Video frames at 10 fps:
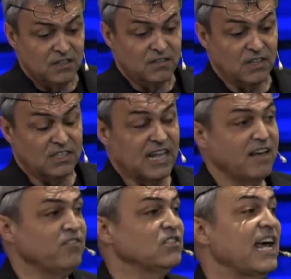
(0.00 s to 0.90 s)
the
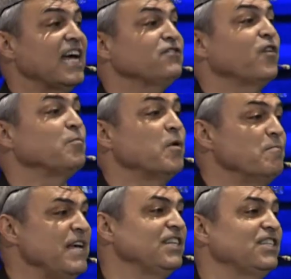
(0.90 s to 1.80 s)
devil's asked for
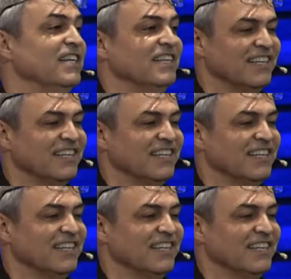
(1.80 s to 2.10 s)
permission.